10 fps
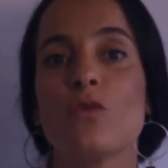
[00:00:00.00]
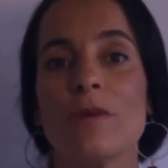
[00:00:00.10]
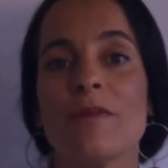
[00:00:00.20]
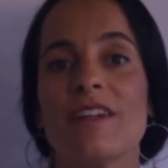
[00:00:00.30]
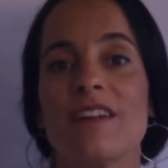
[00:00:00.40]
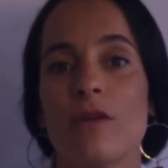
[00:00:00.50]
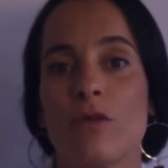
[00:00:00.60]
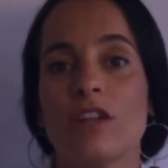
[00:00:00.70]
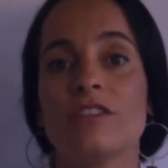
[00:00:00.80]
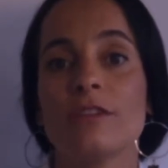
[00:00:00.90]
women
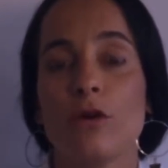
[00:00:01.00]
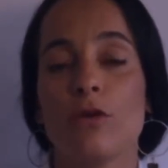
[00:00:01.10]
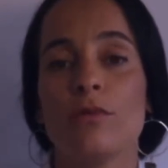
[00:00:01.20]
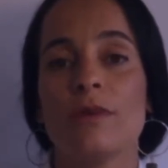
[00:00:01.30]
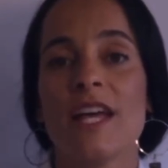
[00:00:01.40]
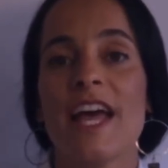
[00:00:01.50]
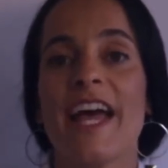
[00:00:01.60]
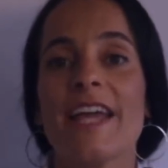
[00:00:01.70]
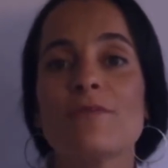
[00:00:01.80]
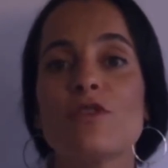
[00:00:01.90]
around the globe,
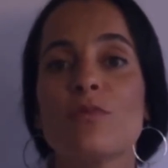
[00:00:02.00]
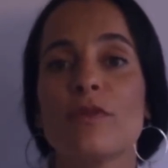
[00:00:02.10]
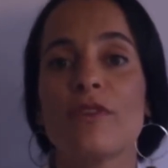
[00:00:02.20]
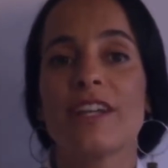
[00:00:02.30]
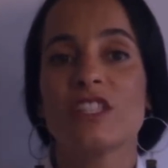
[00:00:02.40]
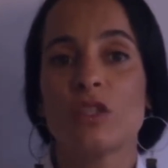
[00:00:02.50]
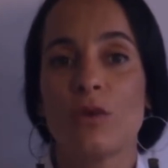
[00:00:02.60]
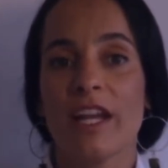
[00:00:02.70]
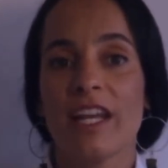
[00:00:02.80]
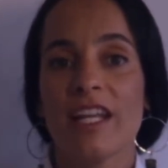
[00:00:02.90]
aims to provide
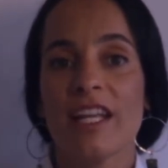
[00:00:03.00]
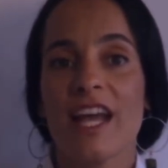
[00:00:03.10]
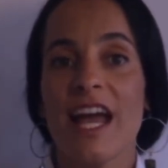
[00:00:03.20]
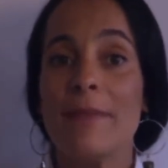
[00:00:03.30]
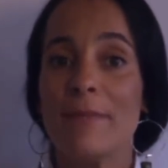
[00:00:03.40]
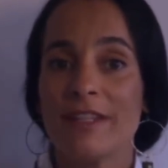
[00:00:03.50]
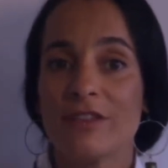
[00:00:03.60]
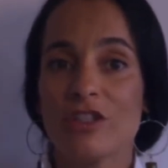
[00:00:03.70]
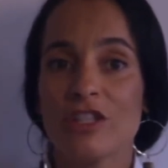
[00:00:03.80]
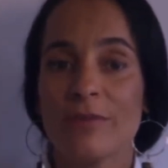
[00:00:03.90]
training and
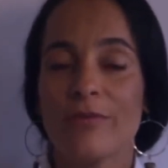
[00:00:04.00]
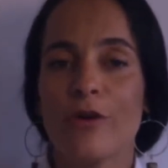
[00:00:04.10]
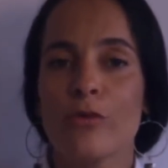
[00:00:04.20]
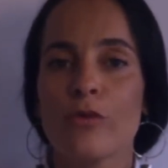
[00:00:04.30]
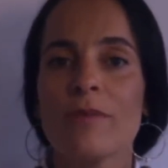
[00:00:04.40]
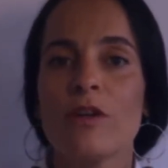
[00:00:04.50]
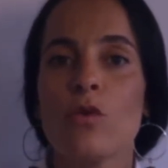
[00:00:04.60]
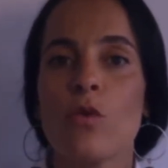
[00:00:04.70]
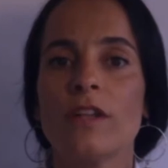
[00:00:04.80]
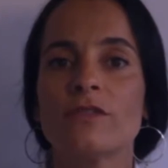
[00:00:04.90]
mentorship for women
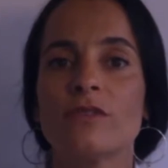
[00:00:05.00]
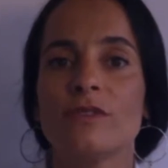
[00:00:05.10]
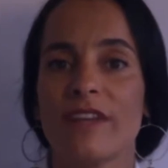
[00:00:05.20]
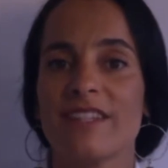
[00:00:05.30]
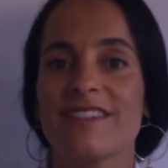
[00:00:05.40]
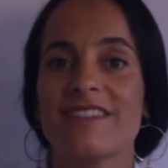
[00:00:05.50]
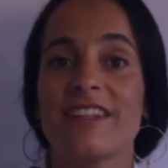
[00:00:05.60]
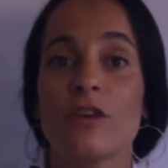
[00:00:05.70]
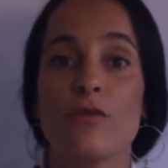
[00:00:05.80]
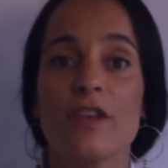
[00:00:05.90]
who want to advance their
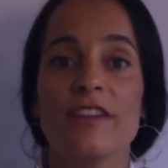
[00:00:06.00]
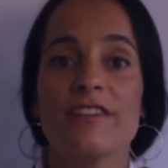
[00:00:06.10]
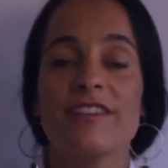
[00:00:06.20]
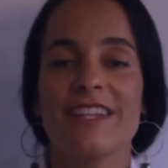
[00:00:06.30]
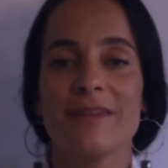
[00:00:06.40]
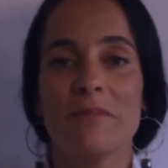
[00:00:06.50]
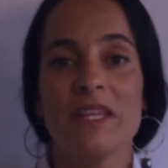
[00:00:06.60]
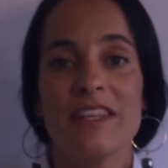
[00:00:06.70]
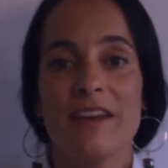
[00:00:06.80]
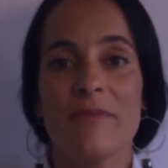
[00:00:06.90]
careers in
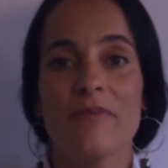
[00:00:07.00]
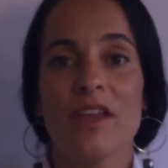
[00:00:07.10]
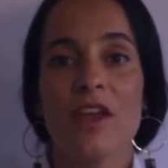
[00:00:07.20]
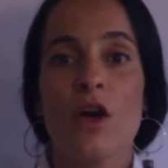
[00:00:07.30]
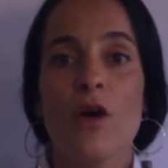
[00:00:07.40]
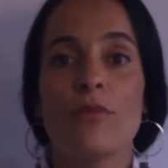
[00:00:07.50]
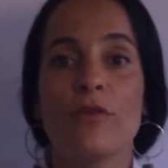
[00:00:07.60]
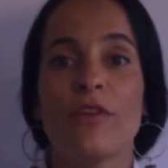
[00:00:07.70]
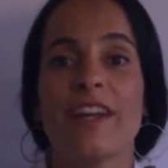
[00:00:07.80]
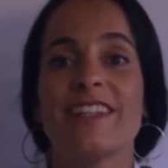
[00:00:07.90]
media,
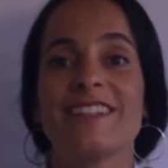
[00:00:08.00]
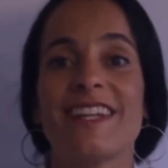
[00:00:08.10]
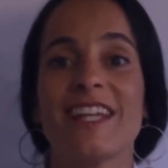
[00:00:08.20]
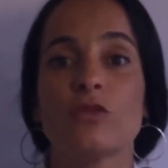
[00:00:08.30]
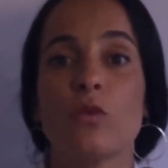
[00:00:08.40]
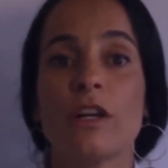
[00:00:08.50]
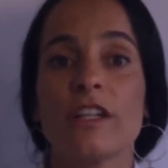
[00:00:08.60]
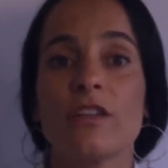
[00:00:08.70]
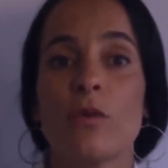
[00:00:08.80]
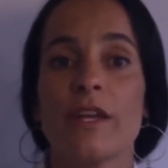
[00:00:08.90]
providing the
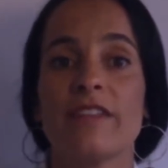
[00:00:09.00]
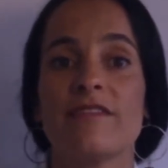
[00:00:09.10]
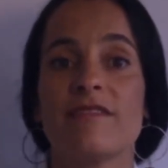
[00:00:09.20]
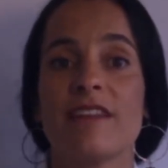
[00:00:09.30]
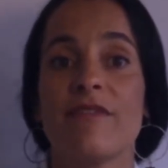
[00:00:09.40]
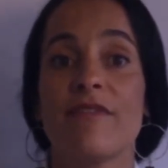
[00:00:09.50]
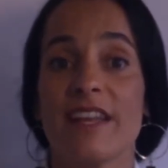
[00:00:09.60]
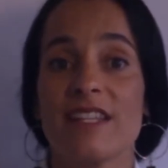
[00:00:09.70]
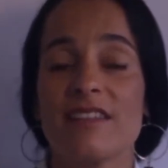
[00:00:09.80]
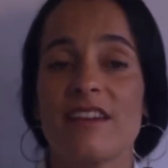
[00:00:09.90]
network with
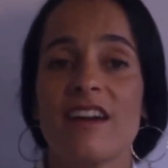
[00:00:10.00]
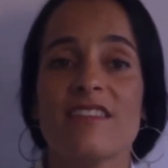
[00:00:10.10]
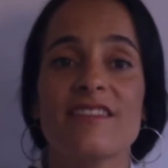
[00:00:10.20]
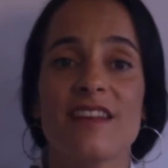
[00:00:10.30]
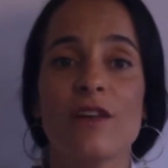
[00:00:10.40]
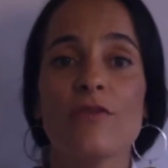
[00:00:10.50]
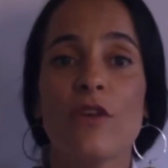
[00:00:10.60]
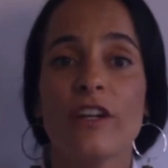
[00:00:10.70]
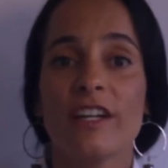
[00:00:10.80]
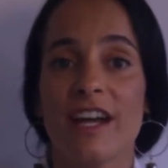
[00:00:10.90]
events that are
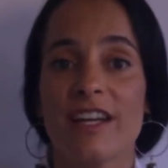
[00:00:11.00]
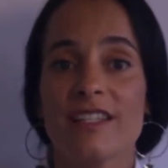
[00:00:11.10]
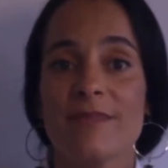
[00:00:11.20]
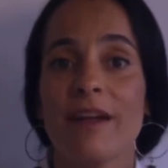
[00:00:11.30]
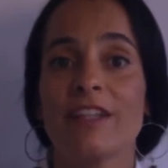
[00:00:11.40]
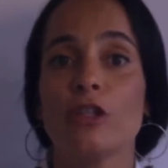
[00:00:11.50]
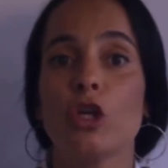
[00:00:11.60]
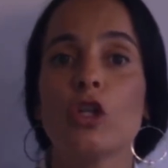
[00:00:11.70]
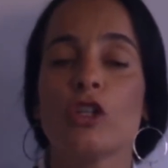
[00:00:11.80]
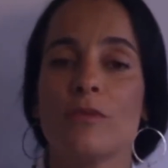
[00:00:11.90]
self-organized by the
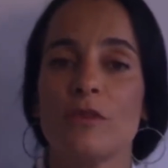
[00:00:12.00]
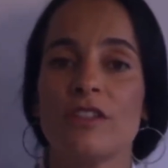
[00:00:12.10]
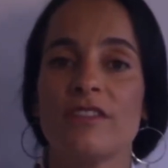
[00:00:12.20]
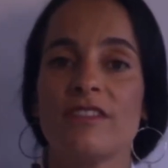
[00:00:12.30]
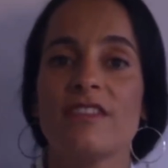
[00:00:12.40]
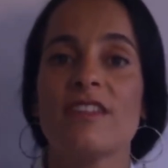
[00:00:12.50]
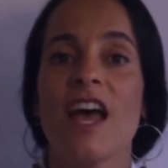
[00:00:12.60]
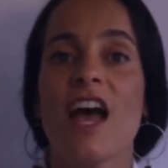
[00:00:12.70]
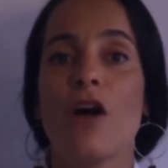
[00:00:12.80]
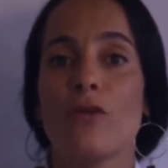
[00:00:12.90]
local communities
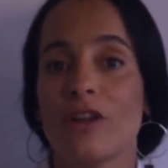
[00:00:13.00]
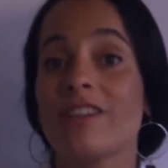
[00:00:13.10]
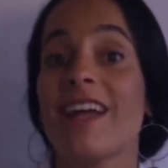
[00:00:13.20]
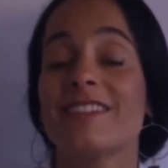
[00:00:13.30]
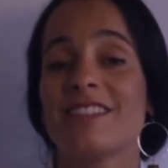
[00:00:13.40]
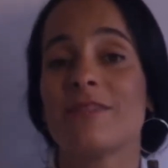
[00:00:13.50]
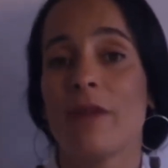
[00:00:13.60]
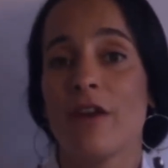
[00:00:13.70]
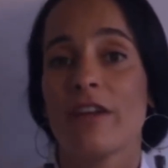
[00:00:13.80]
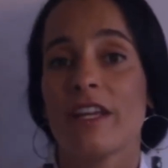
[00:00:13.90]
around Latin
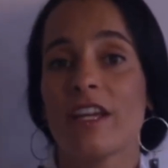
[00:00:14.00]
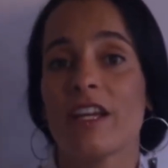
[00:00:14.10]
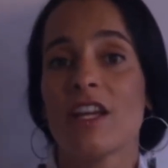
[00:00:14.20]
America,